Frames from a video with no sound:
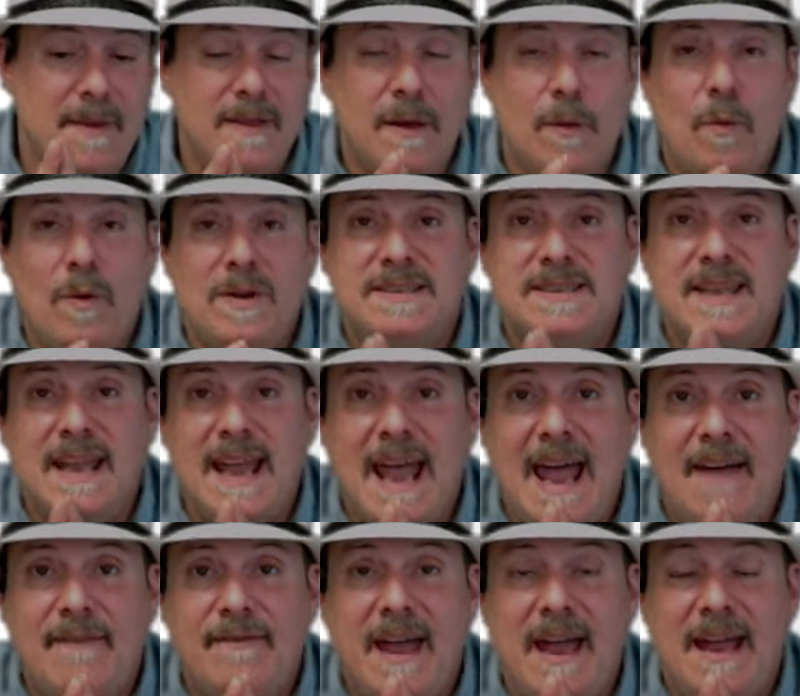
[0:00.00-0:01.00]
And then once they
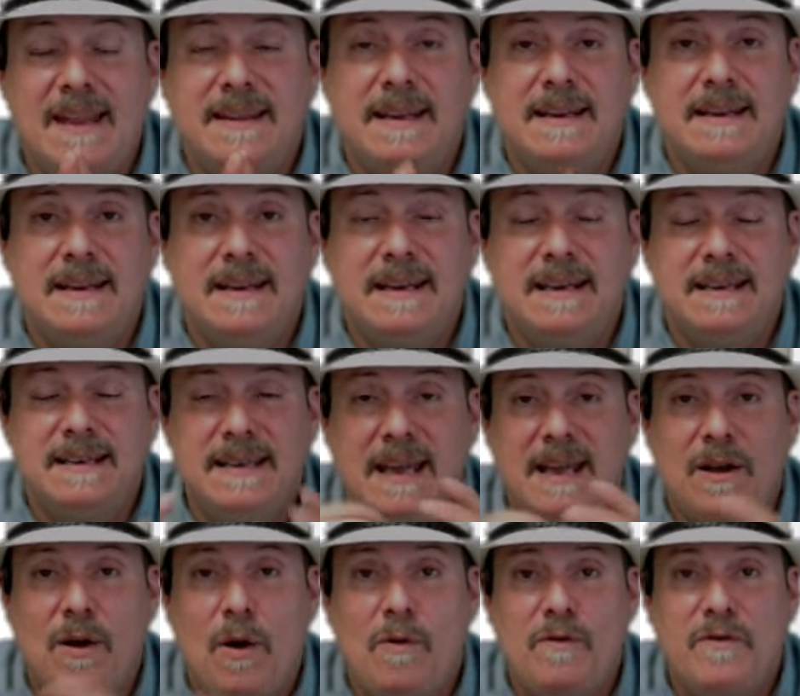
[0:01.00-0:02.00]
have that, then they can
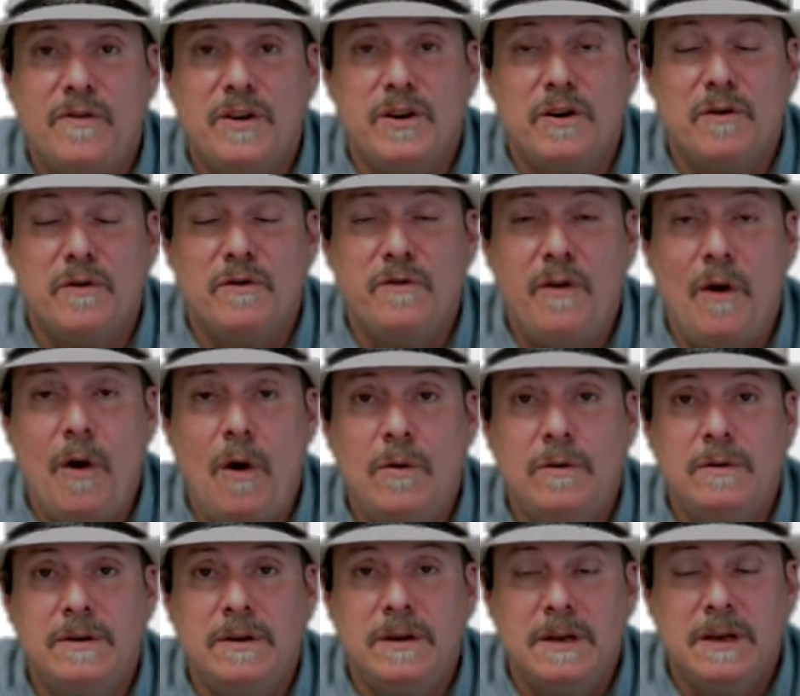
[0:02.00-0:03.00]
take over your
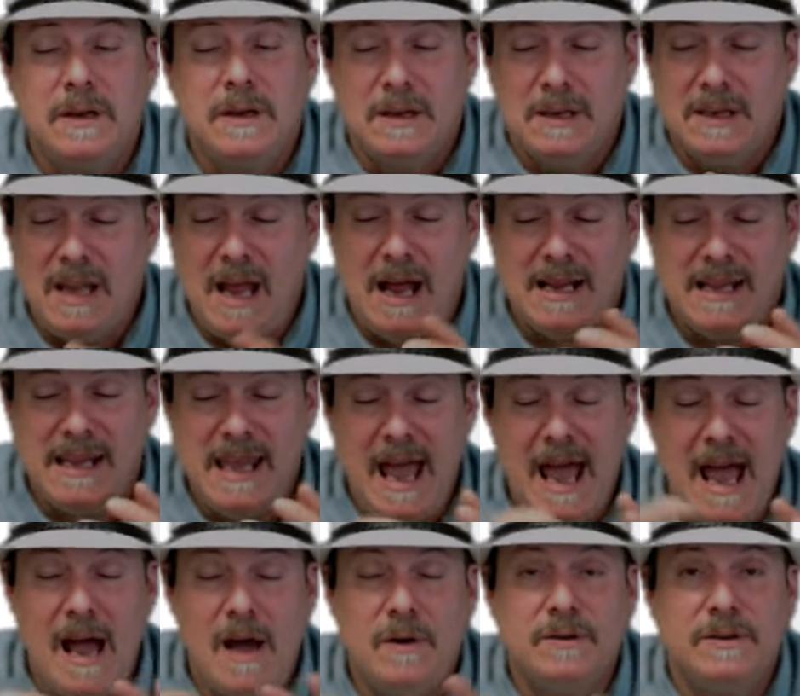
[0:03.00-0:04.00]
phone lock you
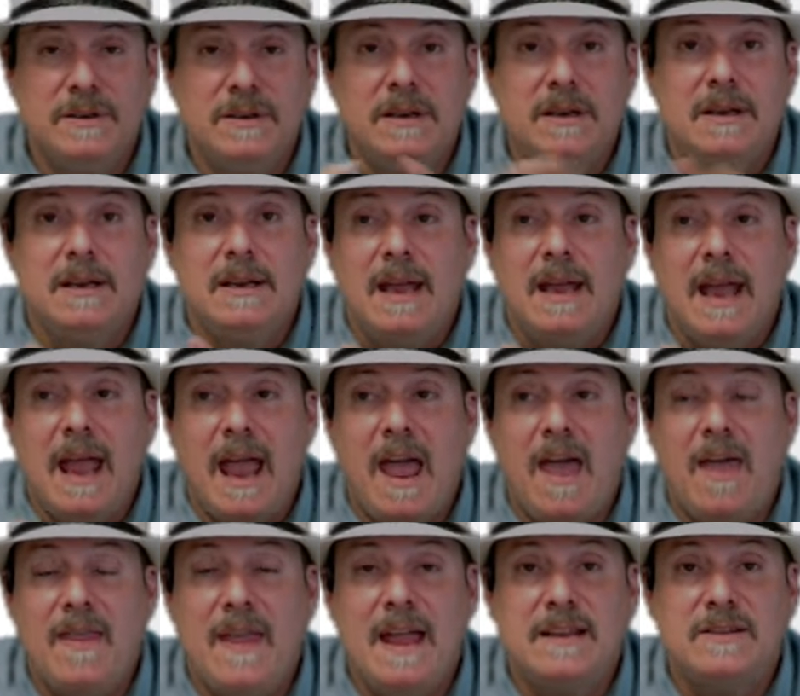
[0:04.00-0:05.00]
out,
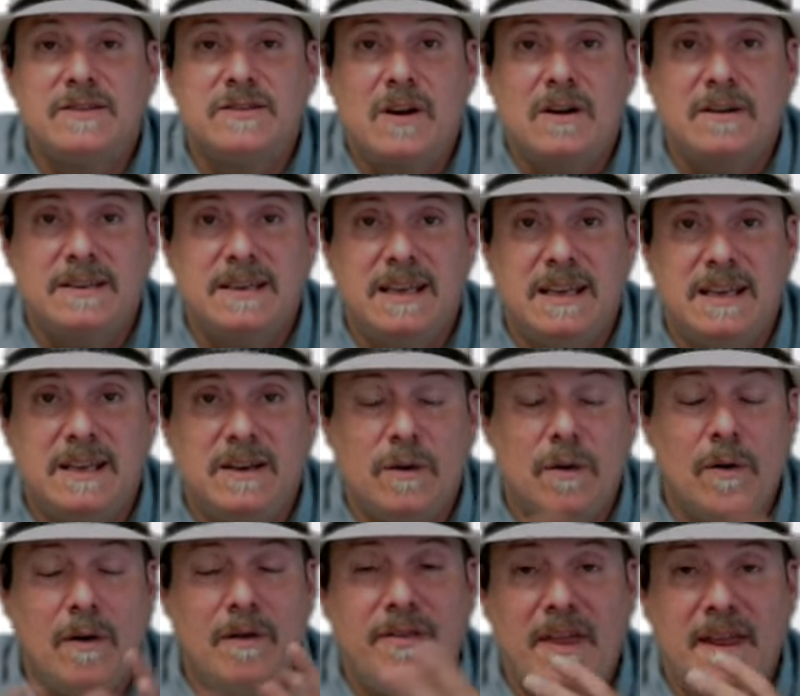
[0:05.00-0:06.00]
and then start to get
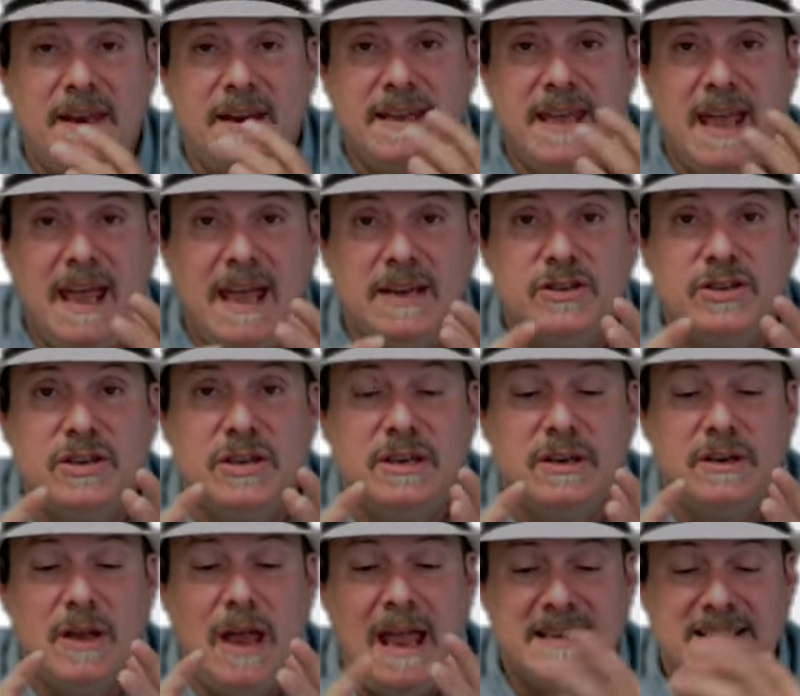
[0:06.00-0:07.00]
your
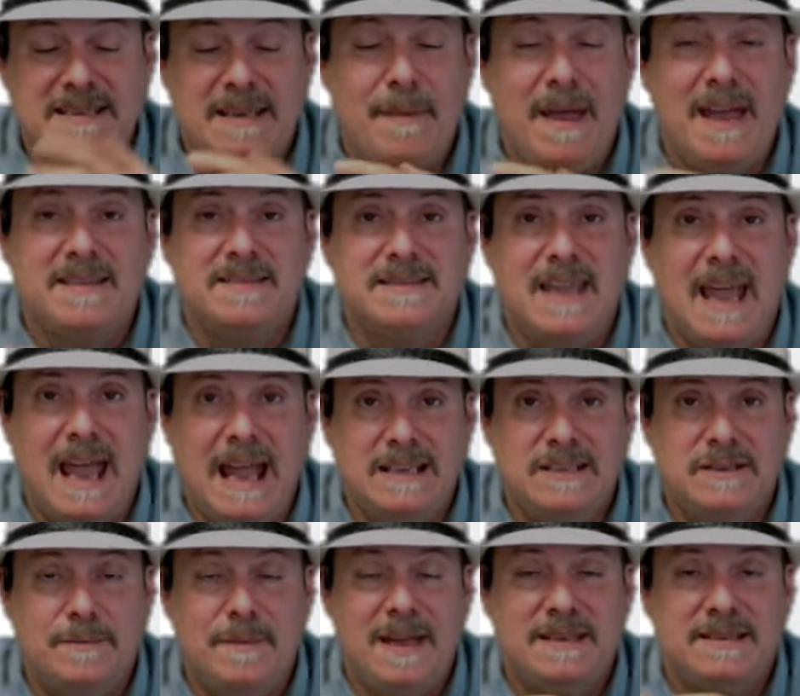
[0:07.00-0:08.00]
authentication, SMS,
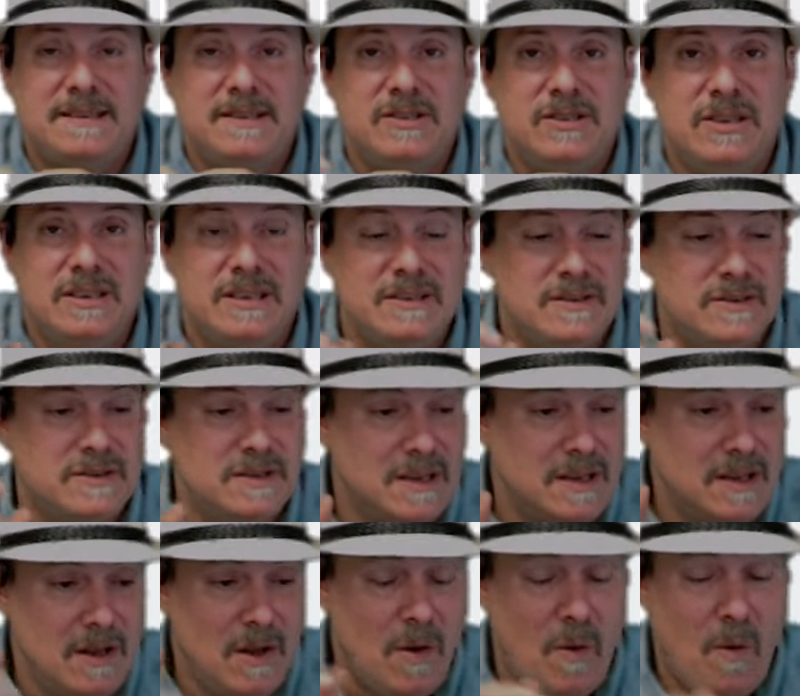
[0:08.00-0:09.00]
text messages,
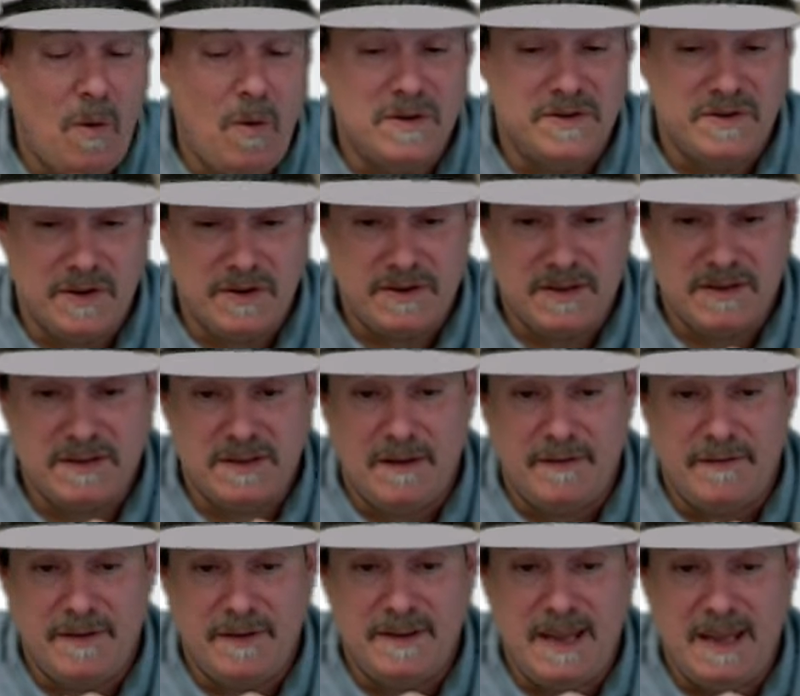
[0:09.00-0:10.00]
all sorts of
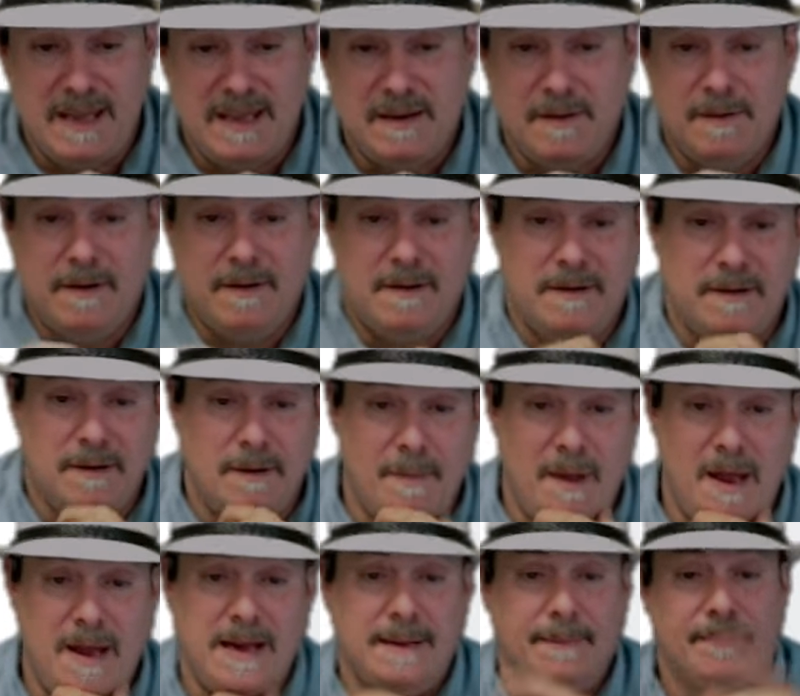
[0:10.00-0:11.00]
stuff, and take your, your
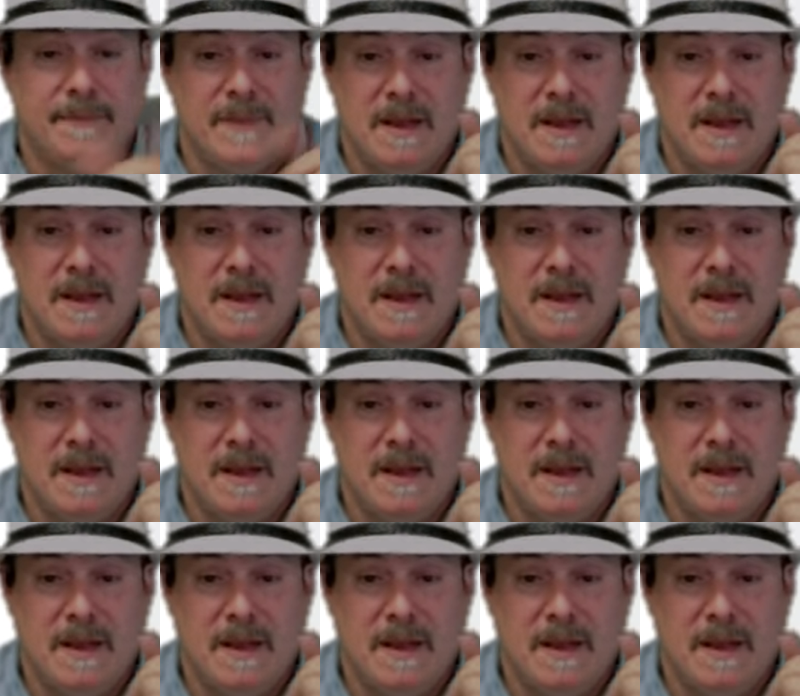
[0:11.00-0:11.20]
money.